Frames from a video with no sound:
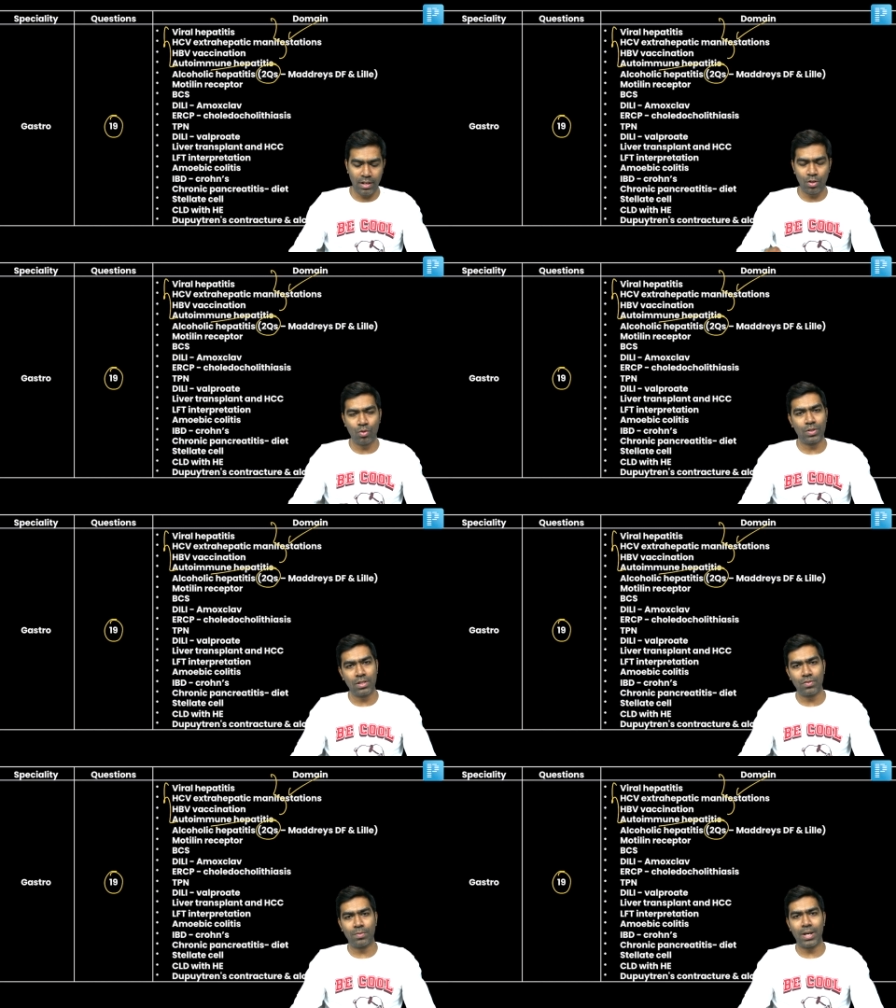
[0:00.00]
2
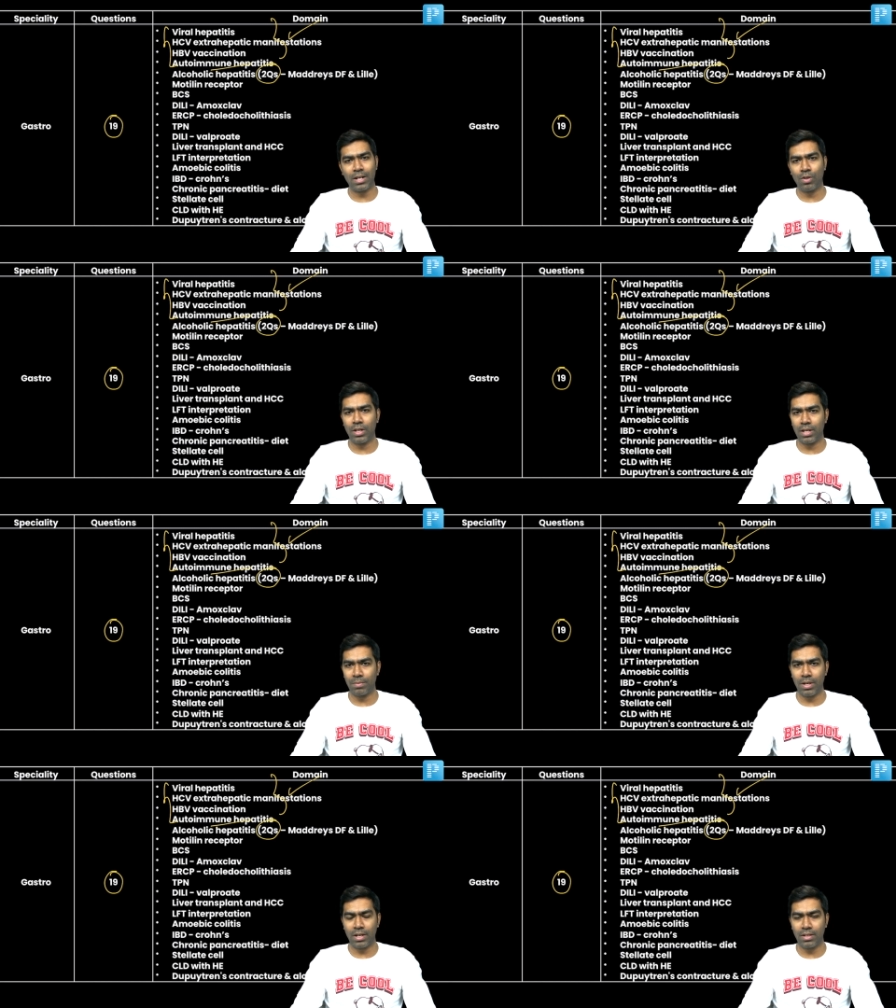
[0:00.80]
questions from alcoholic
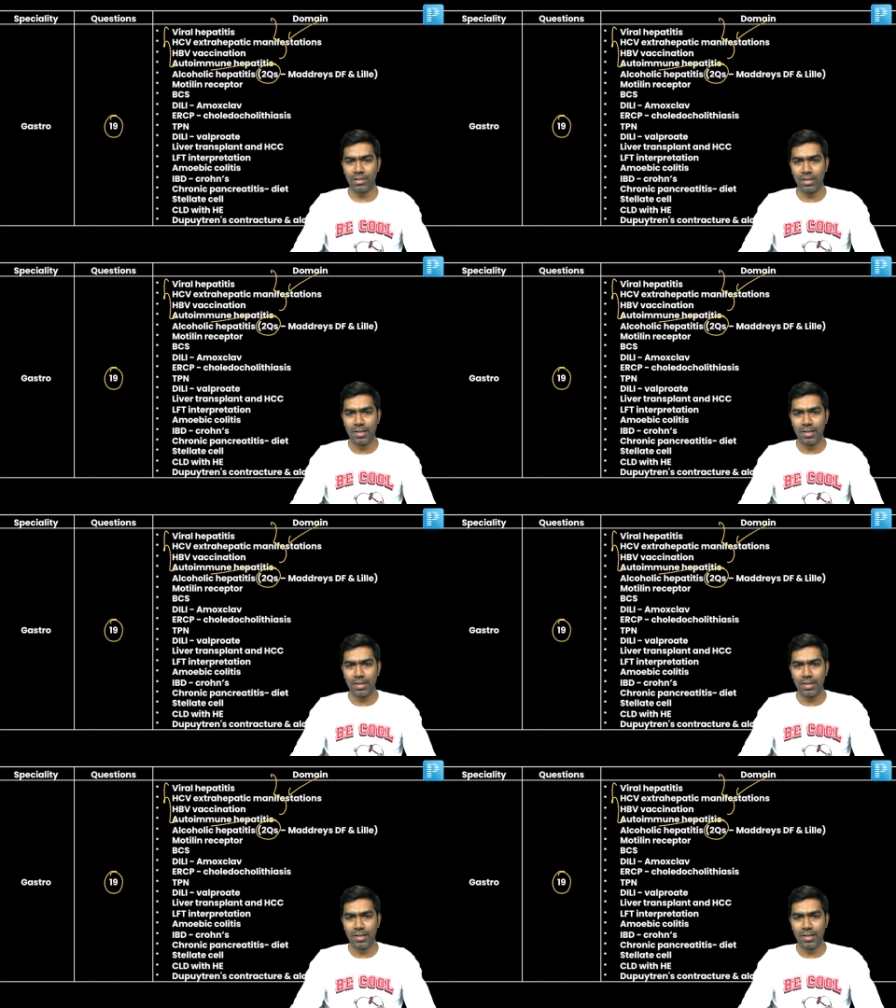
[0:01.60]
hepatitis.